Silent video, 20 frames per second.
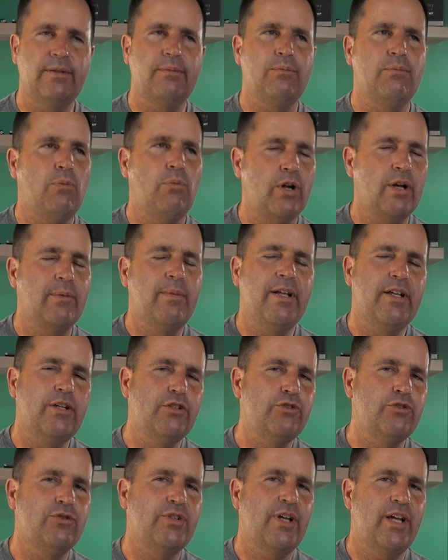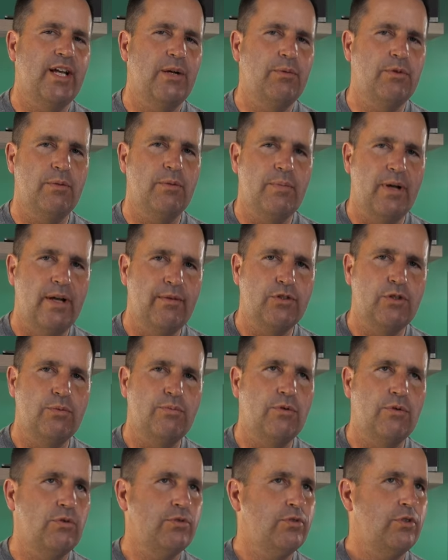One of my issues I had with the Mavic 2 Pro,